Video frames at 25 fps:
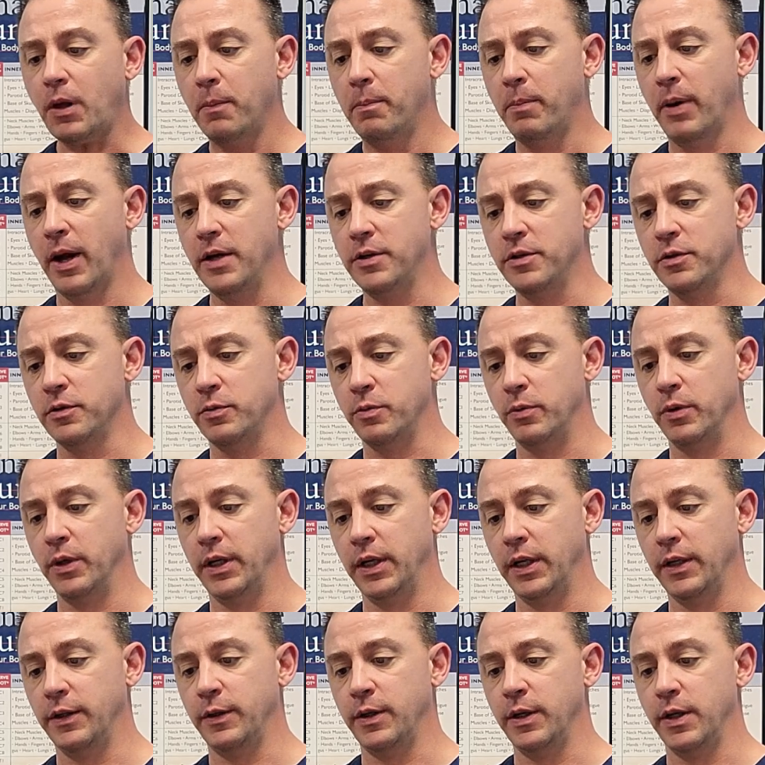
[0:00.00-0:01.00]
patients will
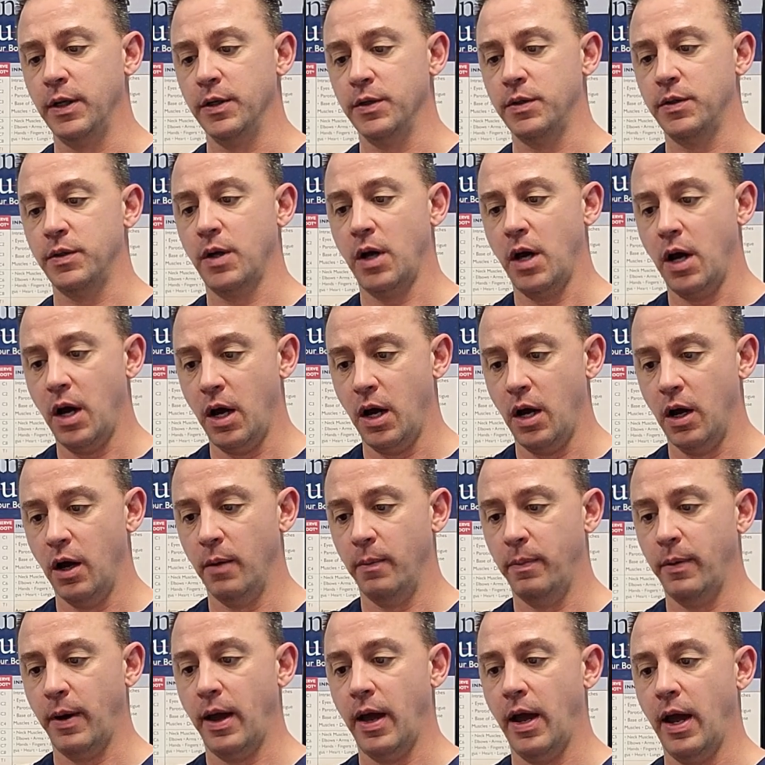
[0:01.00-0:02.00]
get this
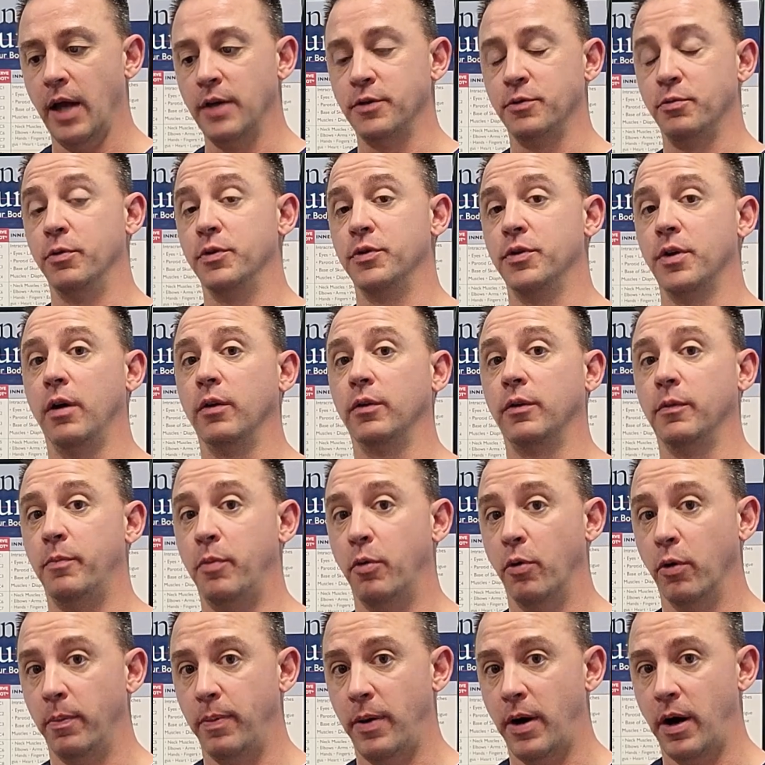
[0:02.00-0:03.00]
hump as a result of
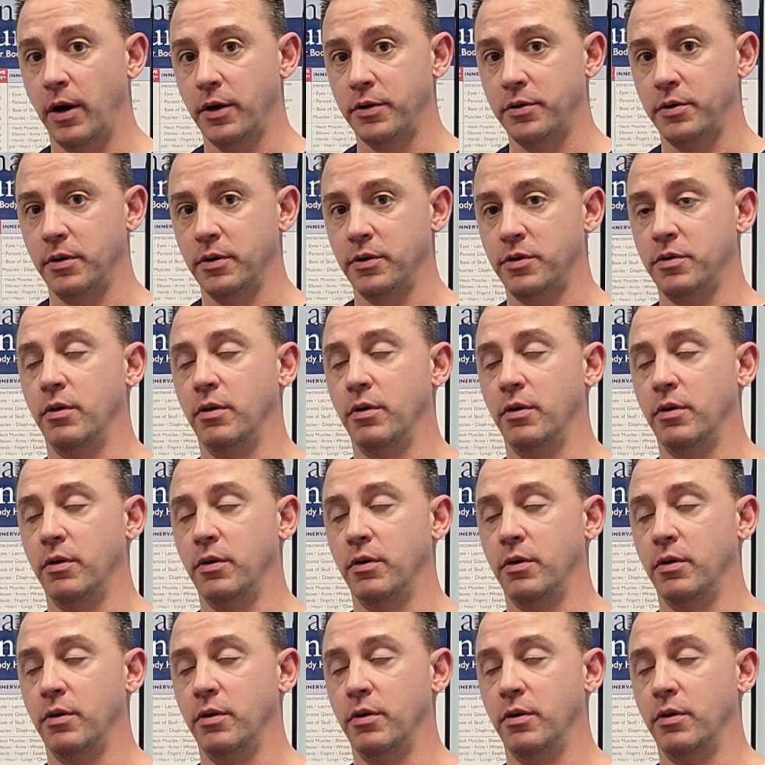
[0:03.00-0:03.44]
poor posture.